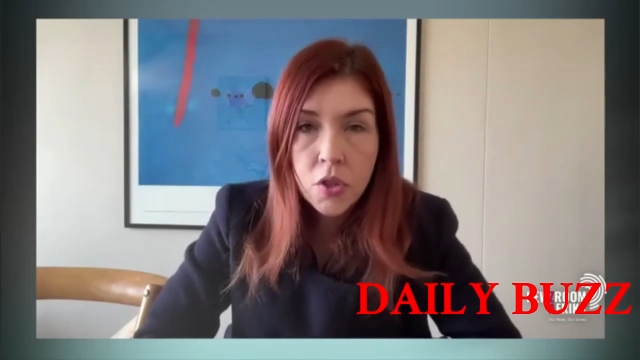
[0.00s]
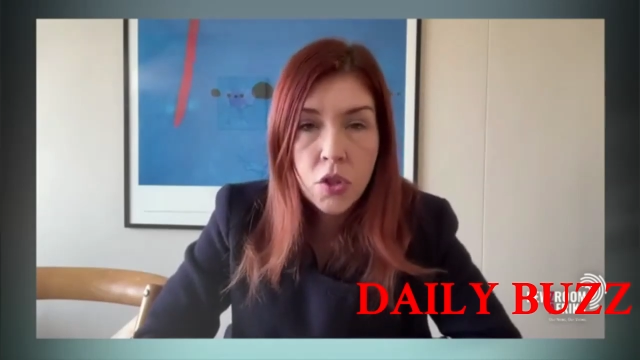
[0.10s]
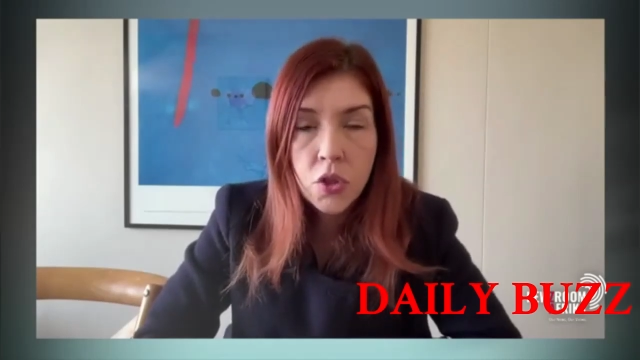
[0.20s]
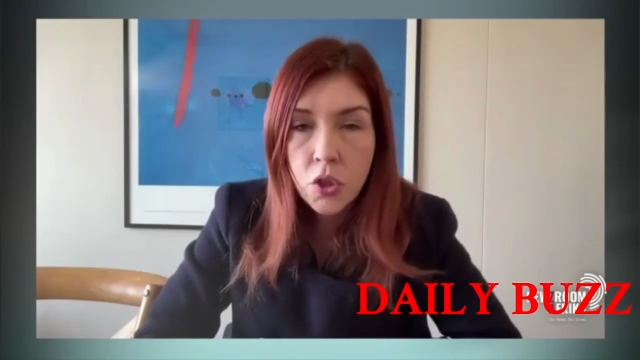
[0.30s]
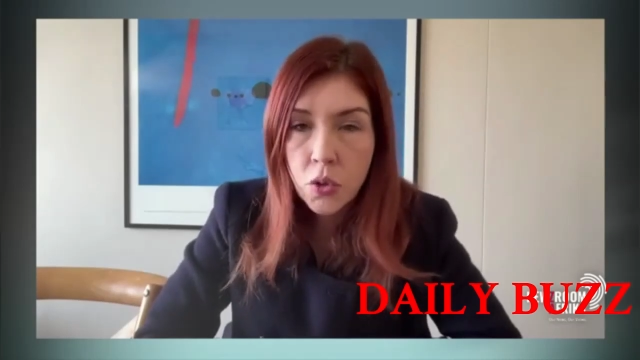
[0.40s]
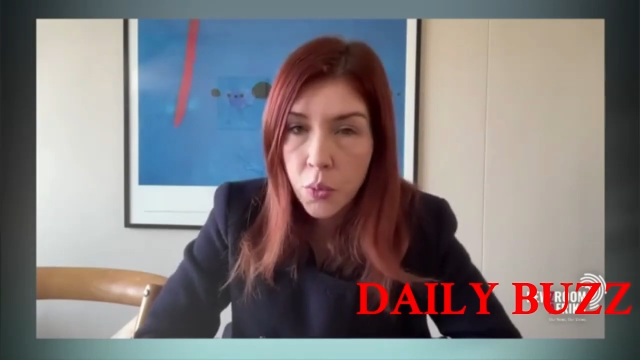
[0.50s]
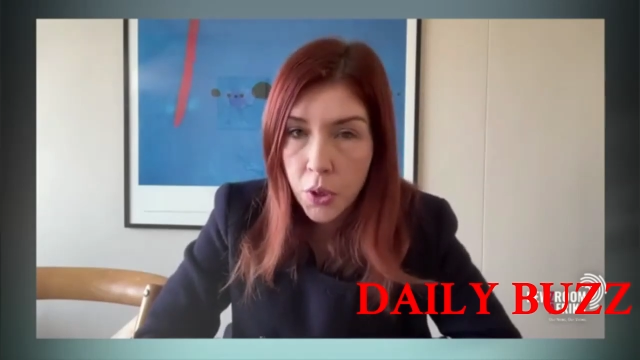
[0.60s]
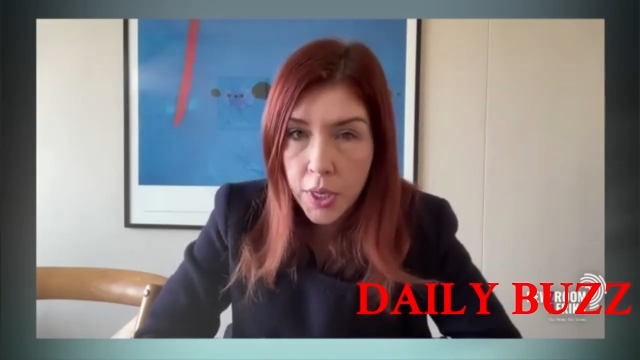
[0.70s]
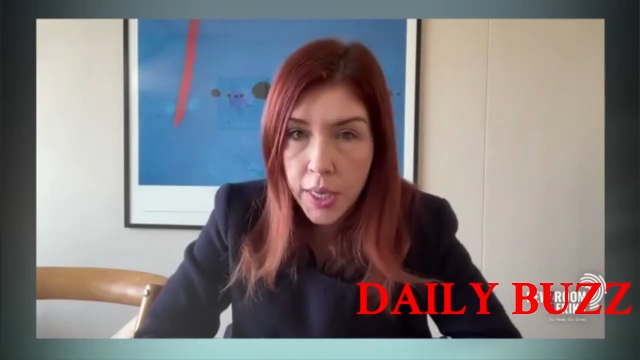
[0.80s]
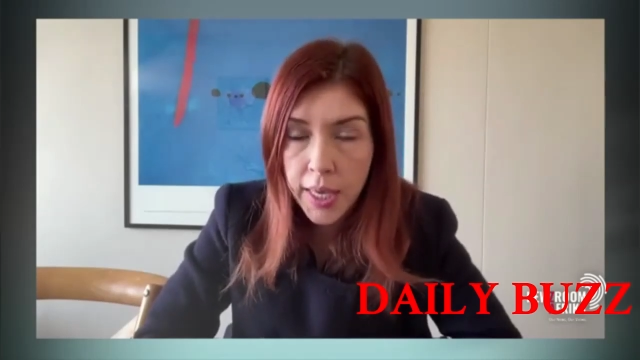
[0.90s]
social
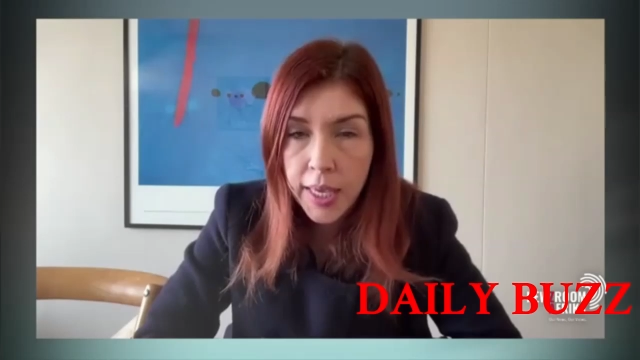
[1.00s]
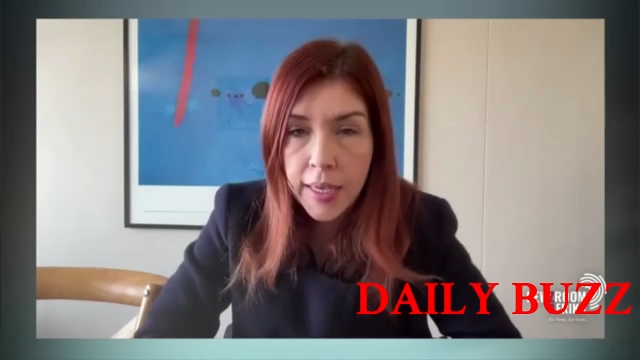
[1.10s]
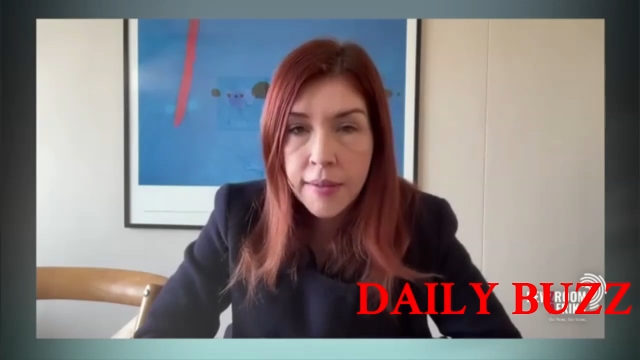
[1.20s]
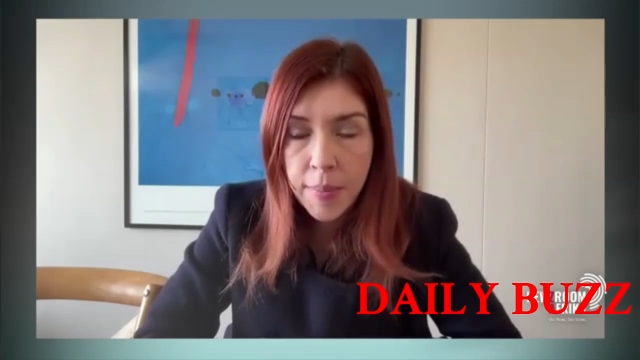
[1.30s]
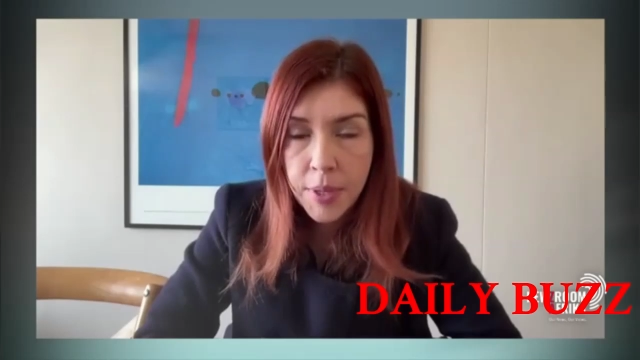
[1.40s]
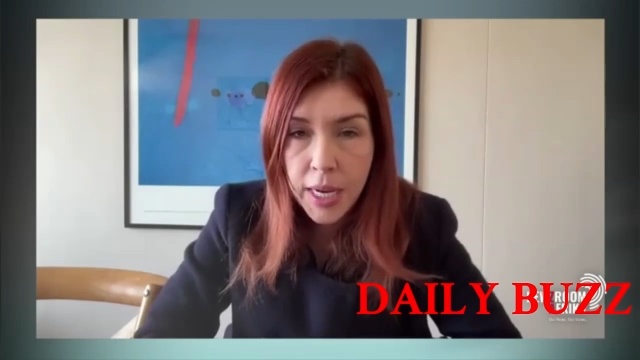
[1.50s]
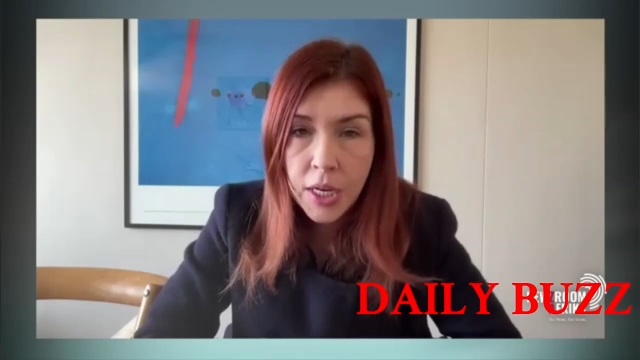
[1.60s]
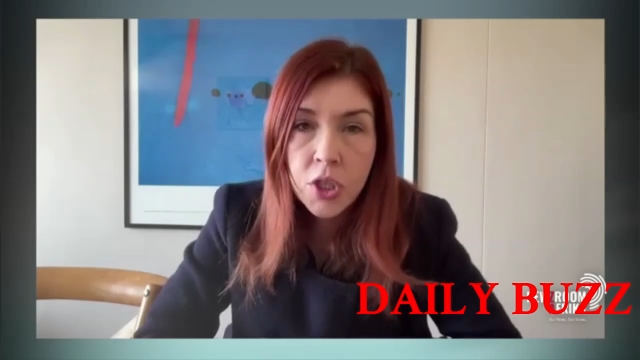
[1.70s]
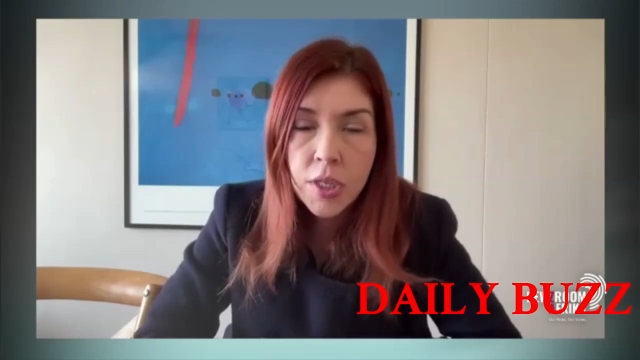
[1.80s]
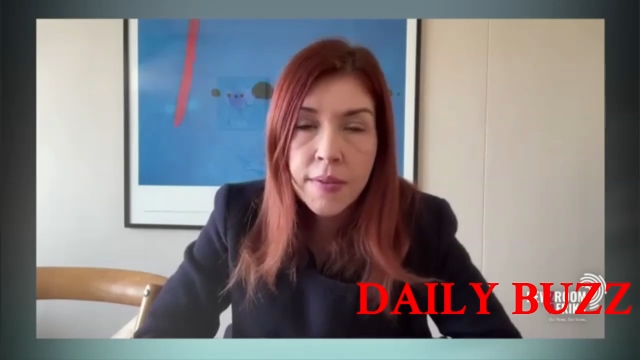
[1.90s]
worker
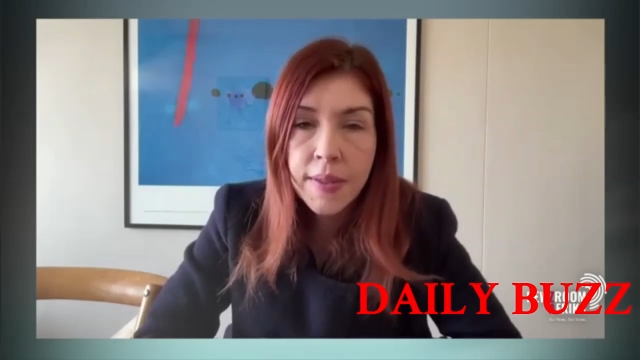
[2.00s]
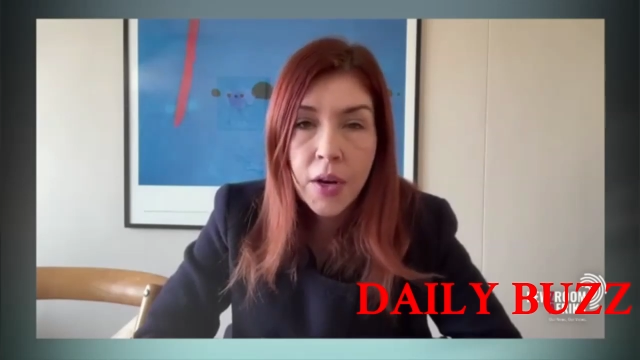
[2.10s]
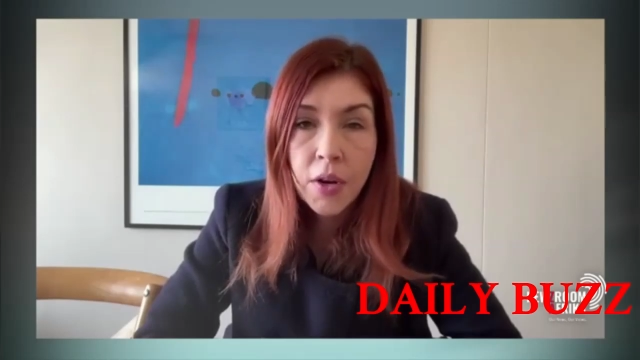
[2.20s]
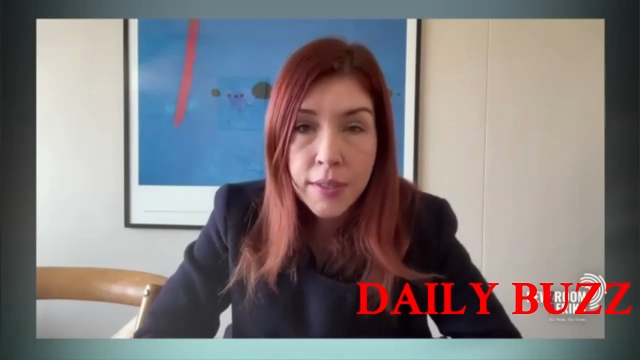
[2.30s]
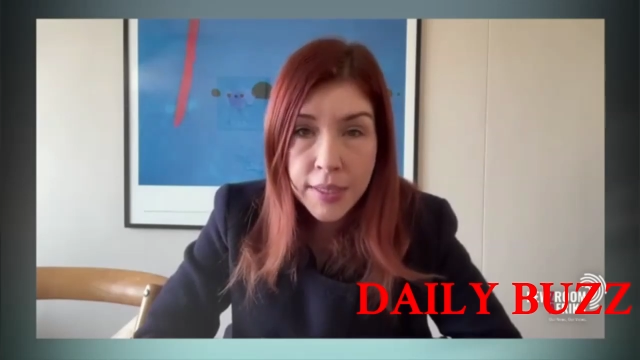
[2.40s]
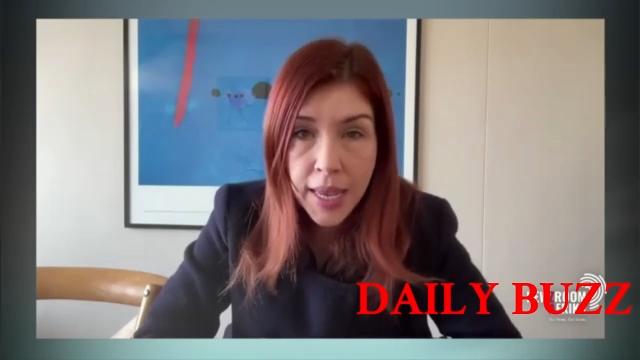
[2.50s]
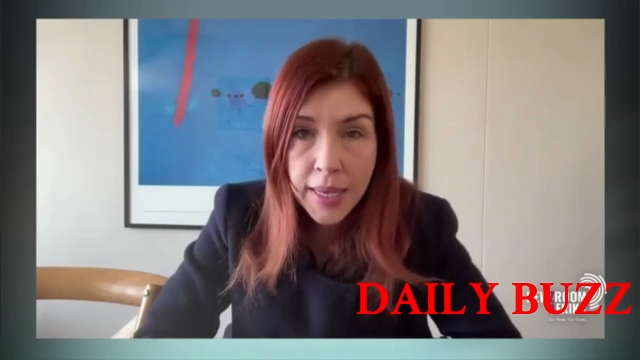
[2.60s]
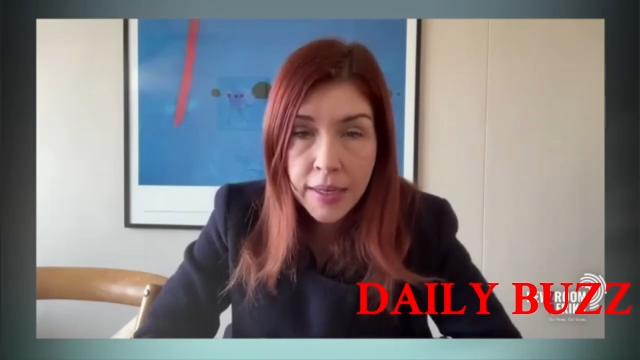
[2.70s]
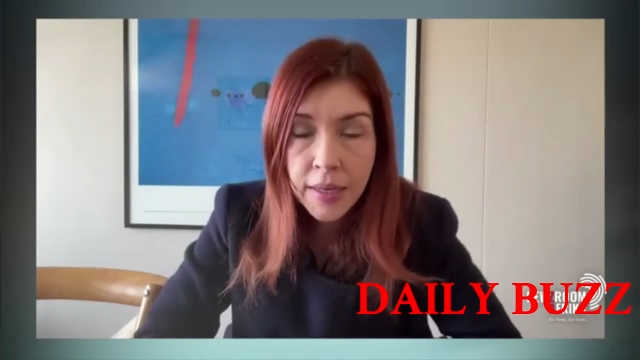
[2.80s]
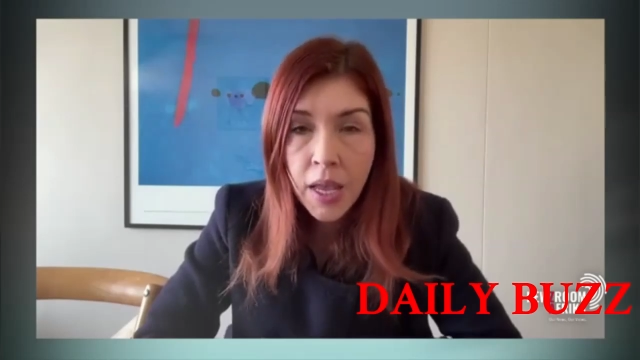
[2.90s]
examinations that are
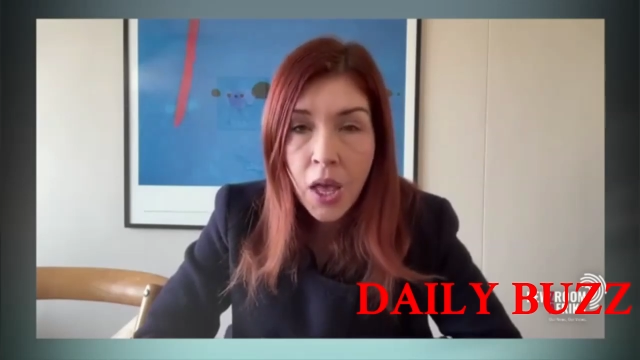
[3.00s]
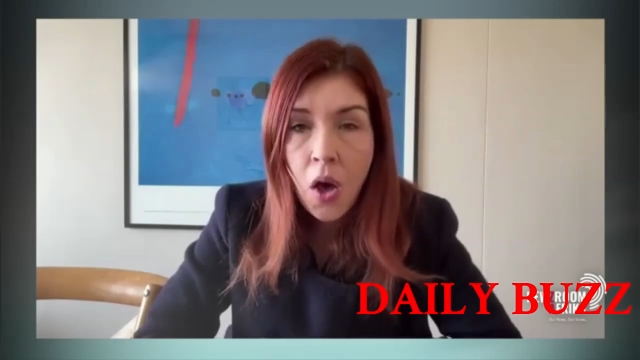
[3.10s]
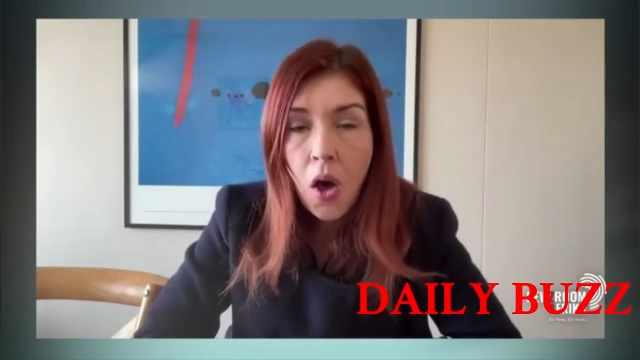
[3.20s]
done